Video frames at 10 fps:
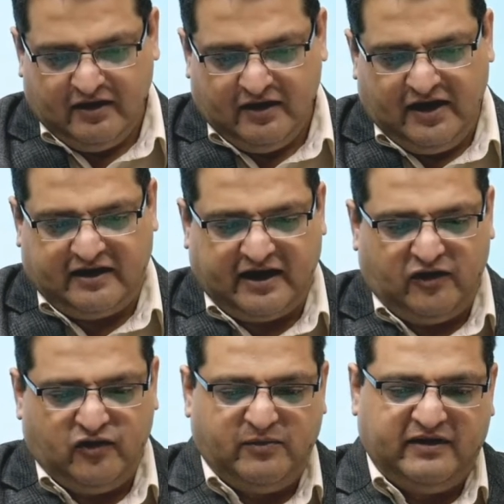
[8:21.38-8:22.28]
It
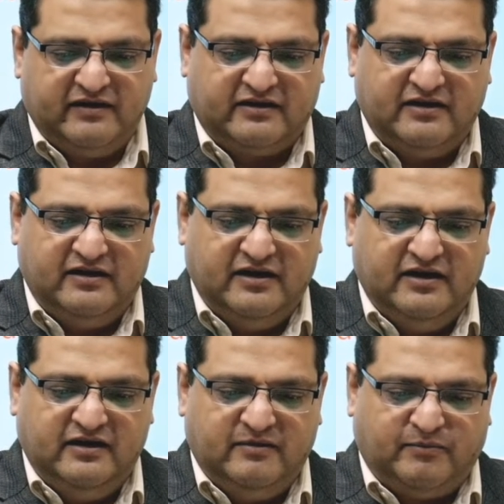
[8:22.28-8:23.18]
cannot be rejected
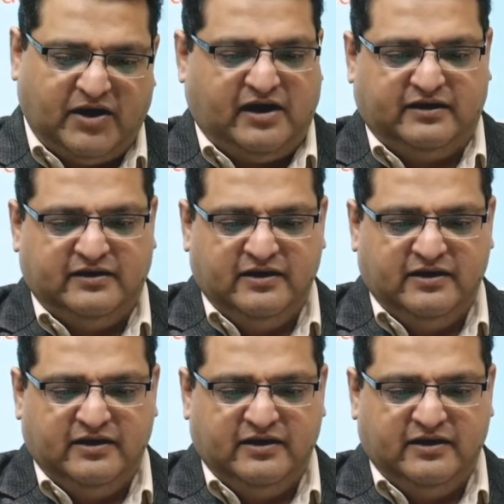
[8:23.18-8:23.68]
in part.